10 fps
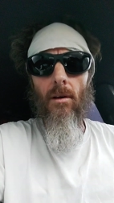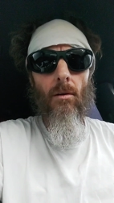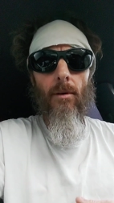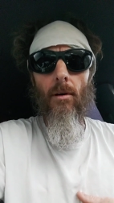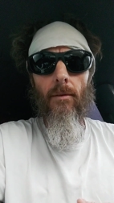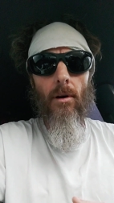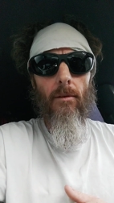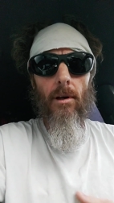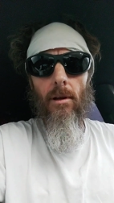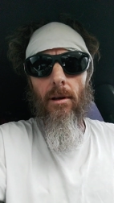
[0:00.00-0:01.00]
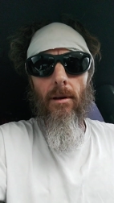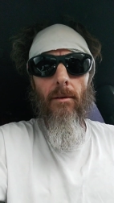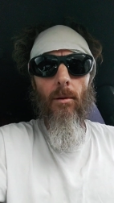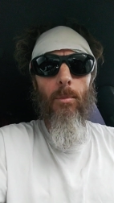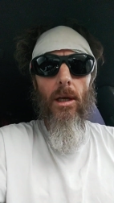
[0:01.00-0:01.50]
over and over and over, it'll
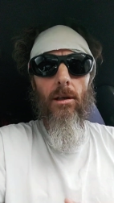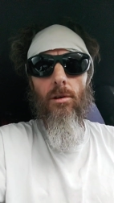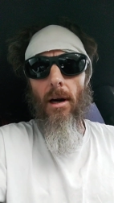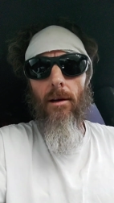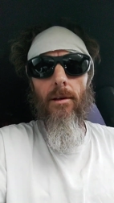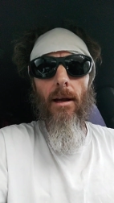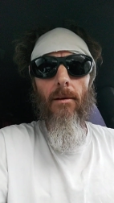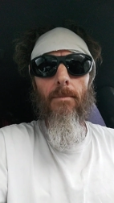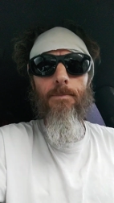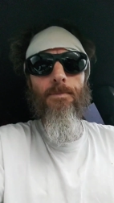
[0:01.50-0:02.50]
it'll beat a trail down.